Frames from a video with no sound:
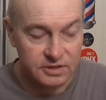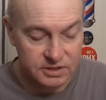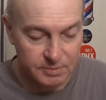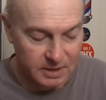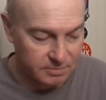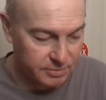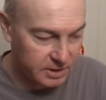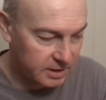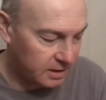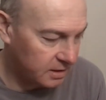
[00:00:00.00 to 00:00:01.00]
This might
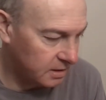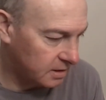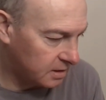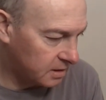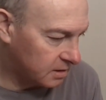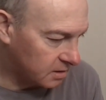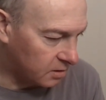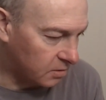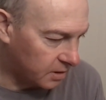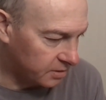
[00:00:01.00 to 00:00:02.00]
be,
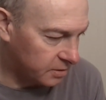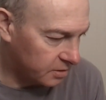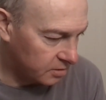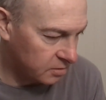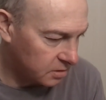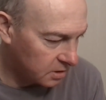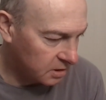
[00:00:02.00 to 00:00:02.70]
oh, I don't know,